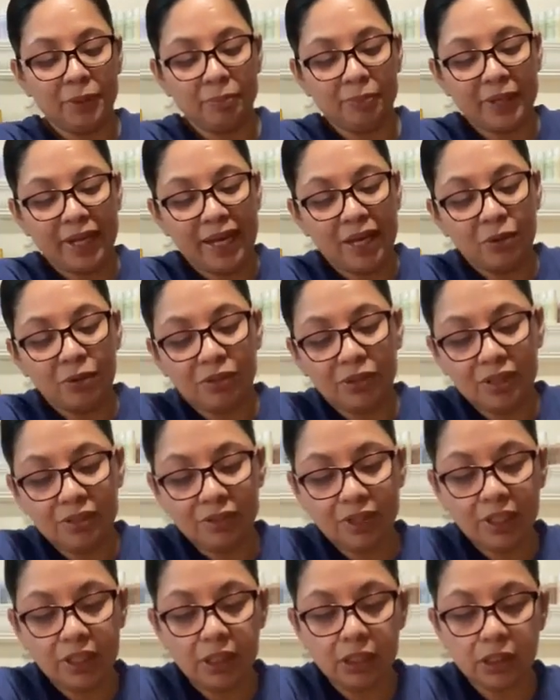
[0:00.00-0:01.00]
pump out.
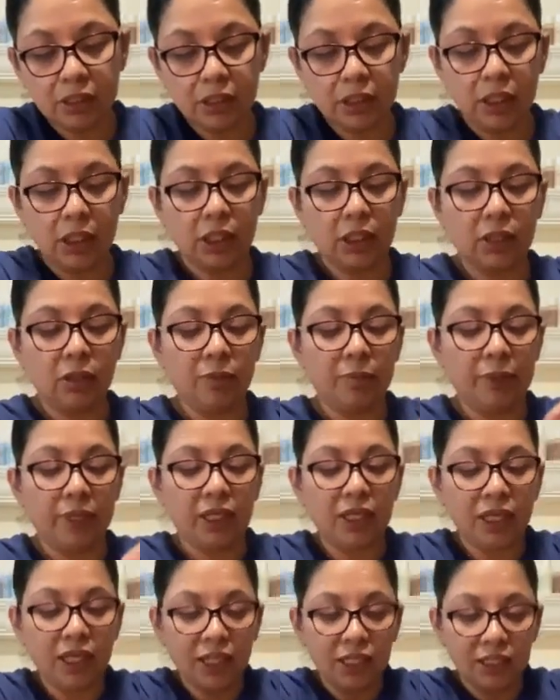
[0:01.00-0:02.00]
This right here is like, oh
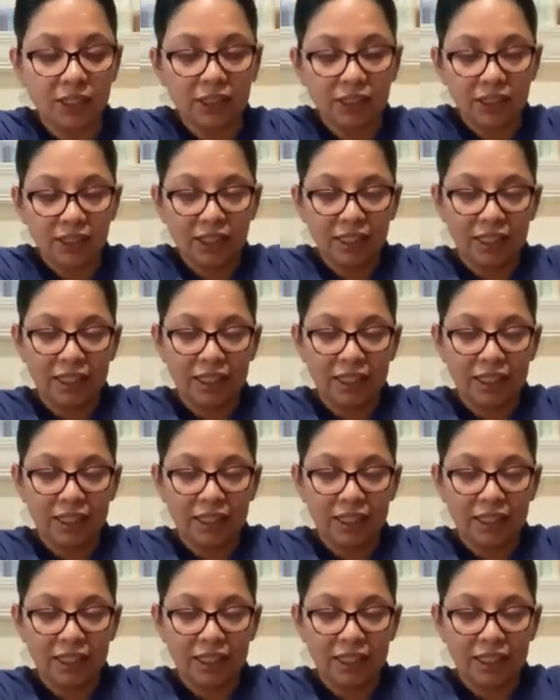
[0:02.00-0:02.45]
my god.